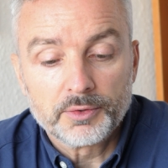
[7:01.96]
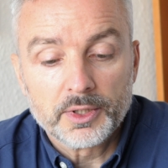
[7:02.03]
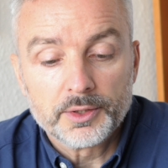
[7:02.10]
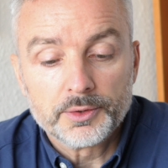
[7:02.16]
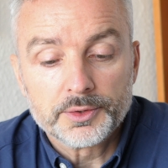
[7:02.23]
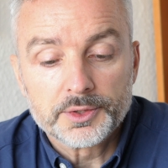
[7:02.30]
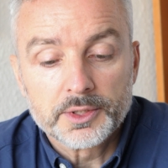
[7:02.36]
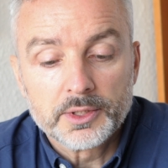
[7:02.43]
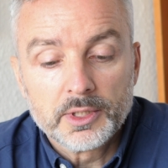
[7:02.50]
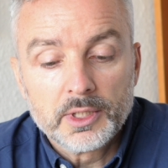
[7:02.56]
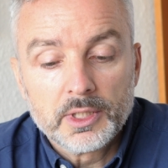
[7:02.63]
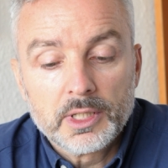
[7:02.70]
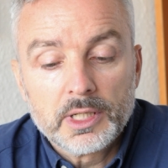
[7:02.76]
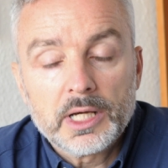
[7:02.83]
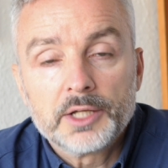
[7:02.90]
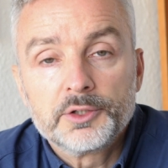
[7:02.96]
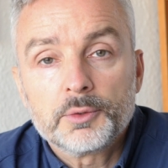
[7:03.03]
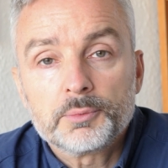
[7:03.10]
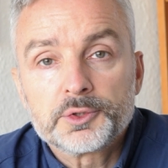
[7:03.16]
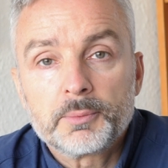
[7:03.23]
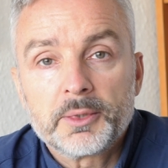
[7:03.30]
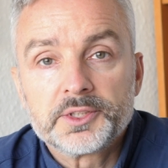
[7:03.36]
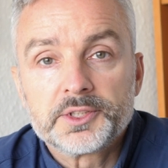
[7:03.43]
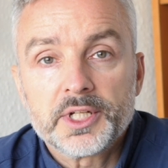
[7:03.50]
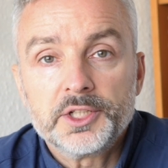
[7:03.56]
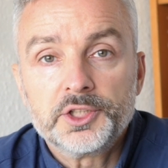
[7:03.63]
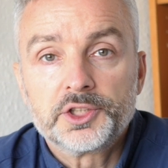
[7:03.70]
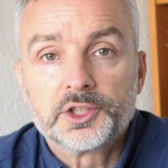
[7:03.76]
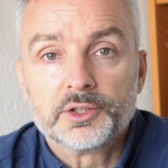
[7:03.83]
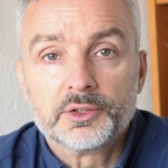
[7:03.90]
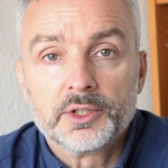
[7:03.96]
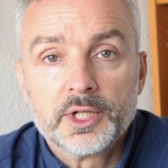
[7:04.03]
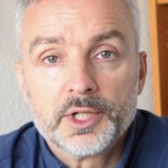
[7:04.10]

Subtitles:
flows, and optimization